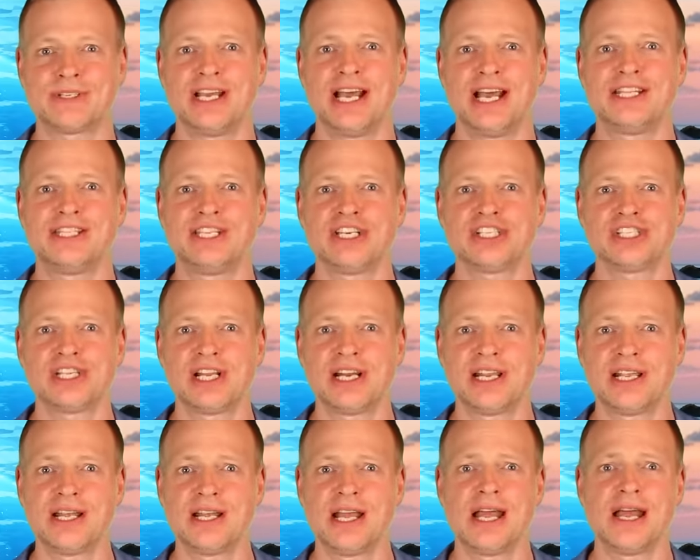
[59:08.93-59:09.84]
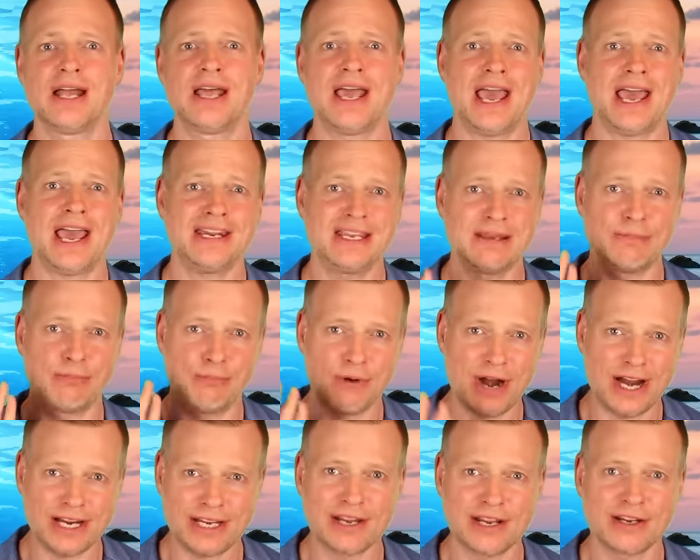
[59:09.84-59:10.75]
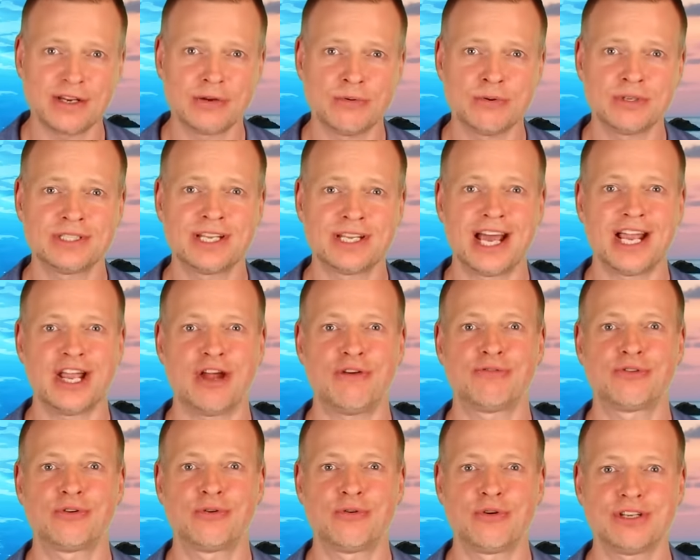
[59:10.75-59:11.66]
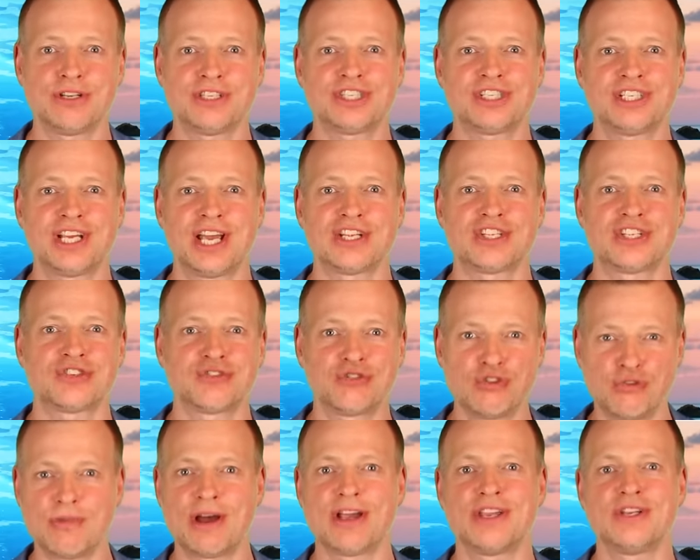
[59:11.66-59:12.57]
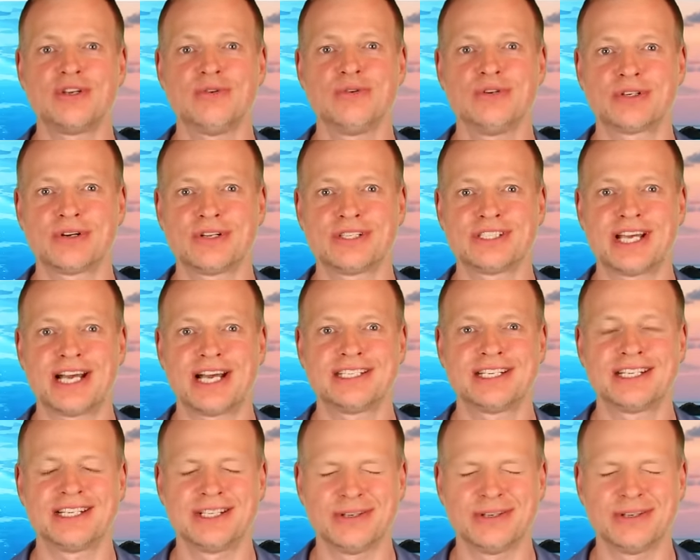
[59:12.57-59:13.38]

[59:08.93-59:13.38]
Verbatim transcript: Additionally, any breaking news I of course share through my YOUinConsulting